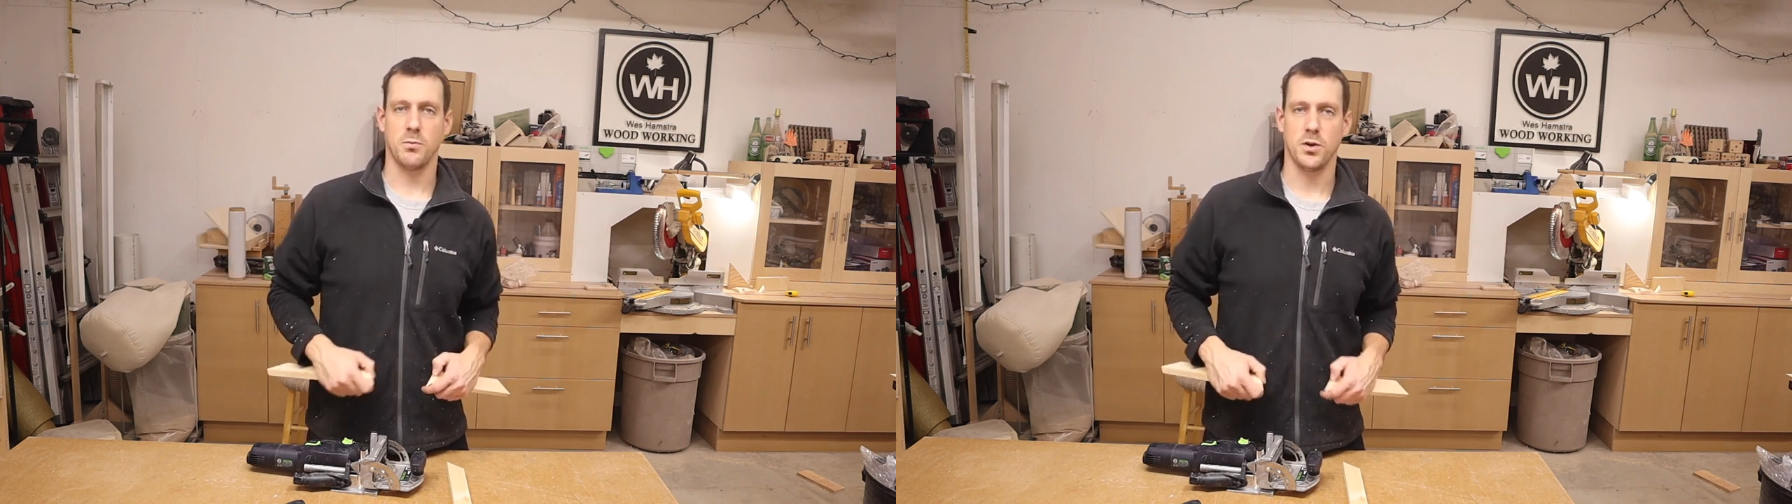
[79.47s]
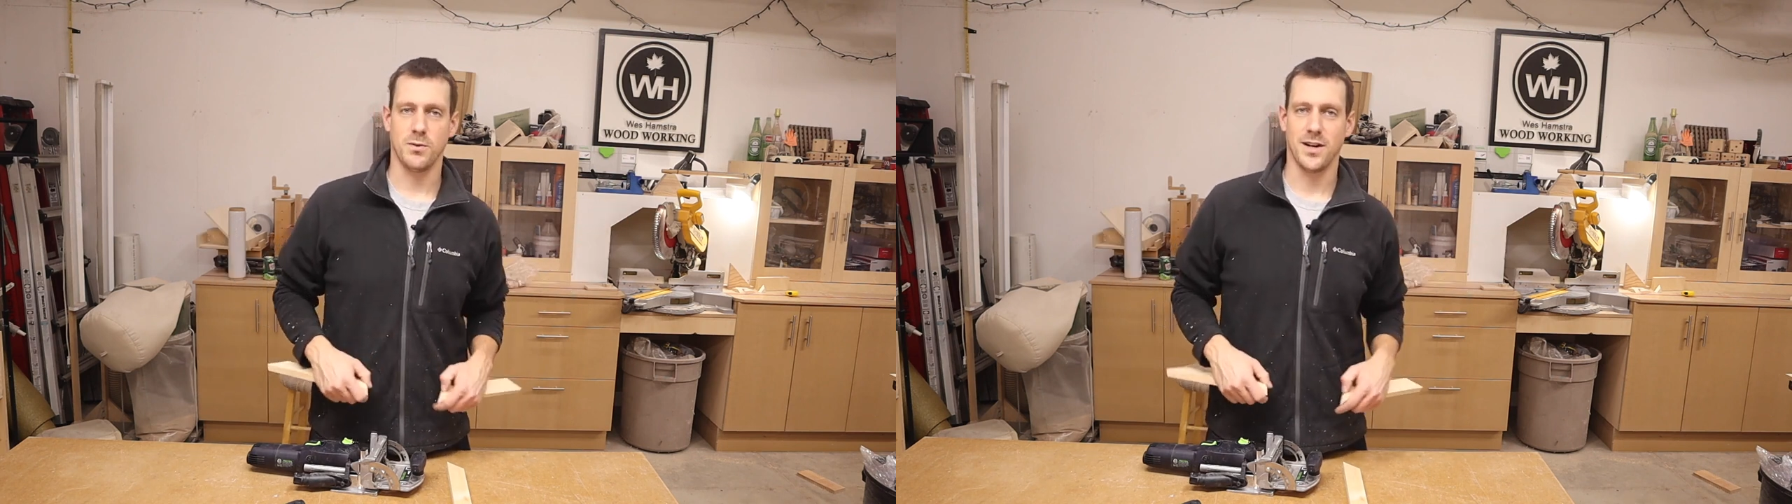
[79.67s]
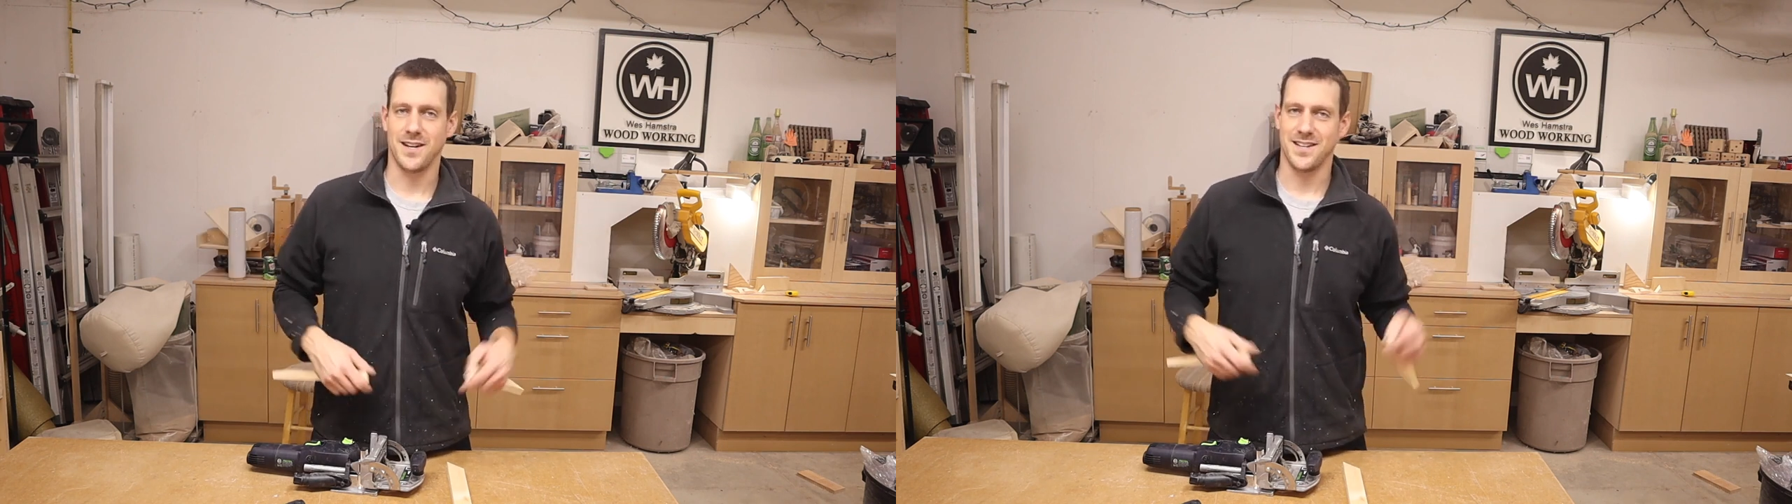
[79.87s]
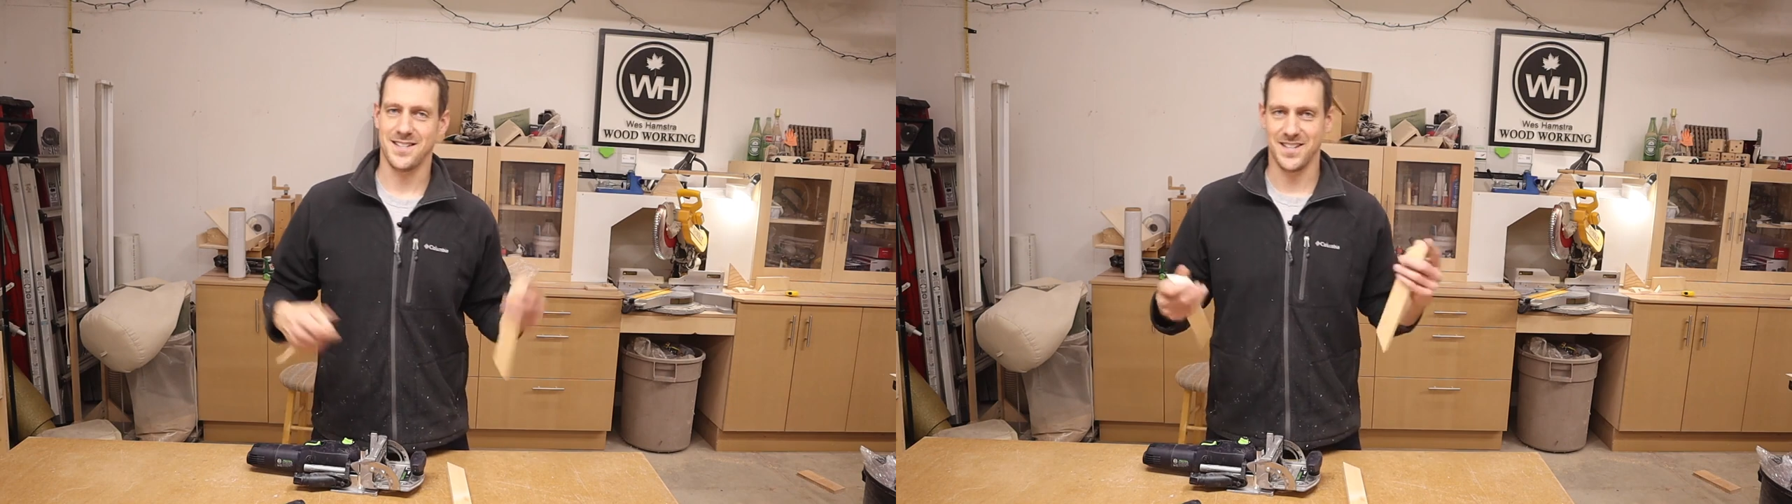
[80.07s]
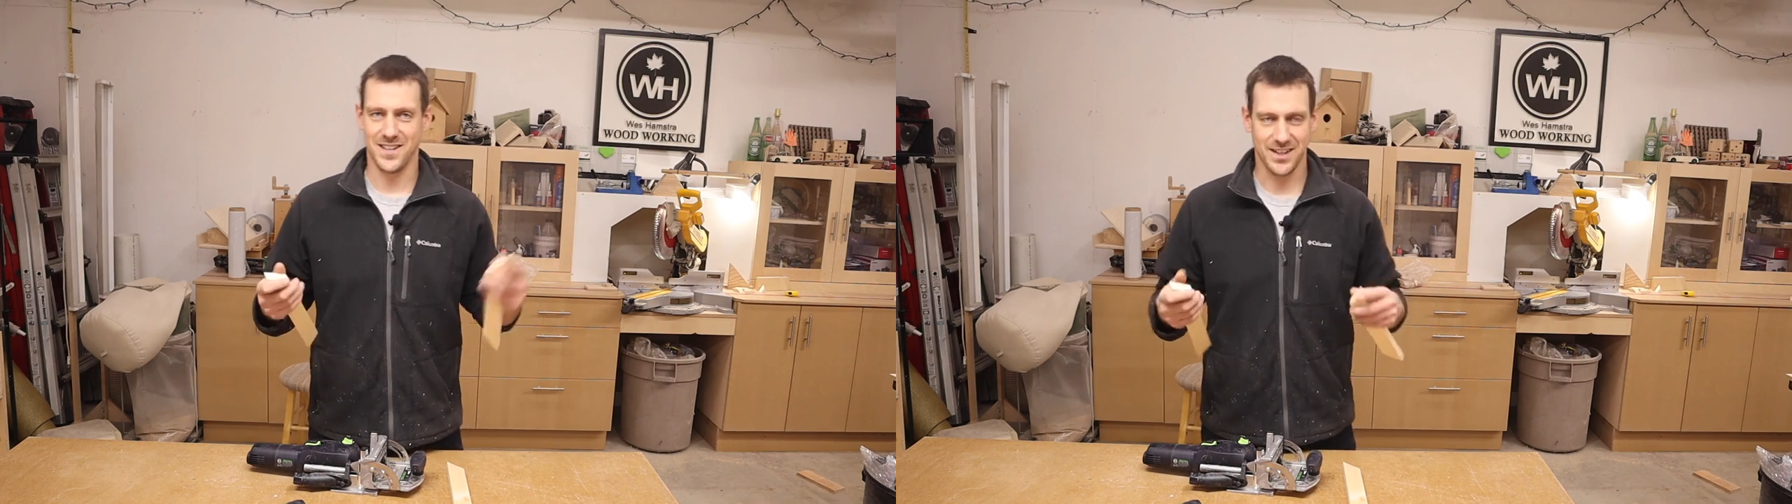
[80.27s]
woodworker,
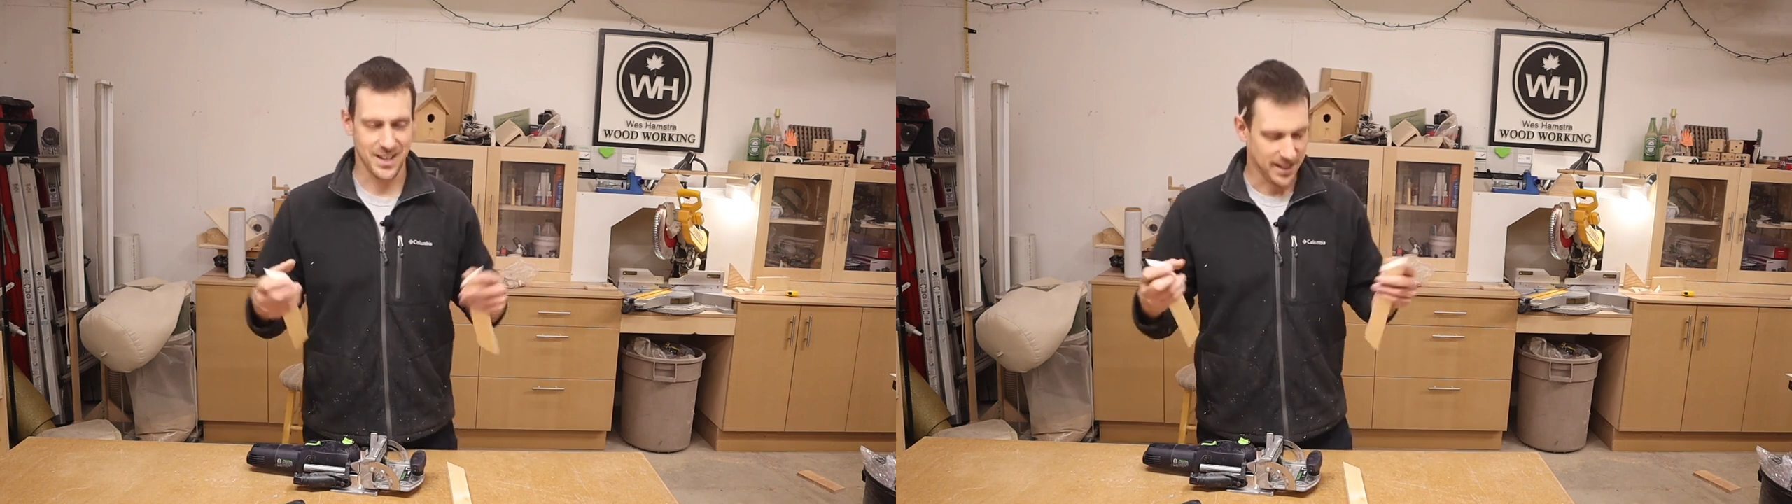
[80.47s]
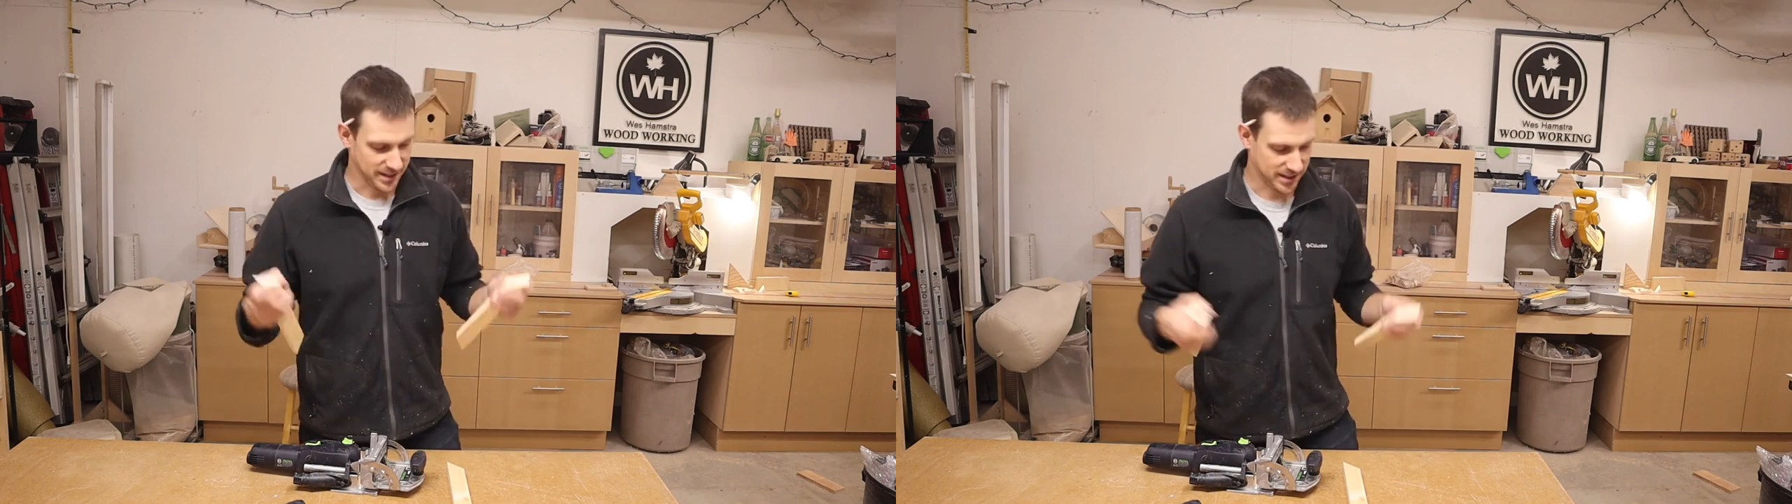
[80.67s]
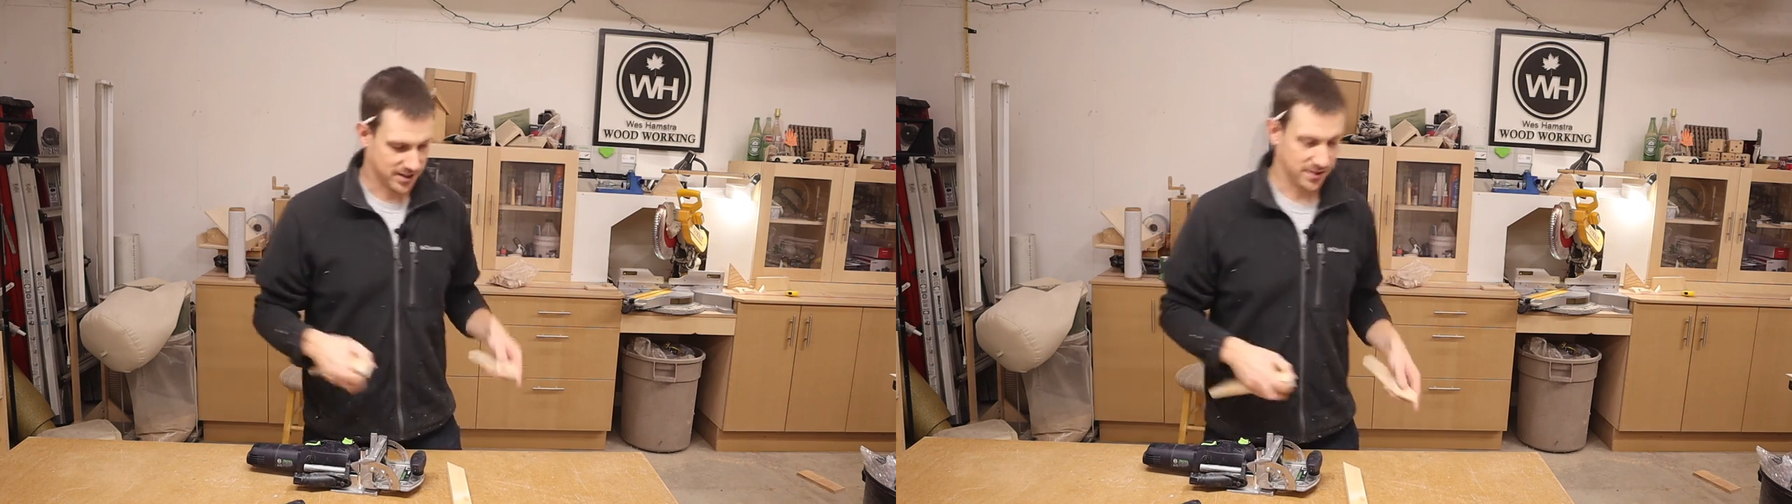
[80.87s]
so let's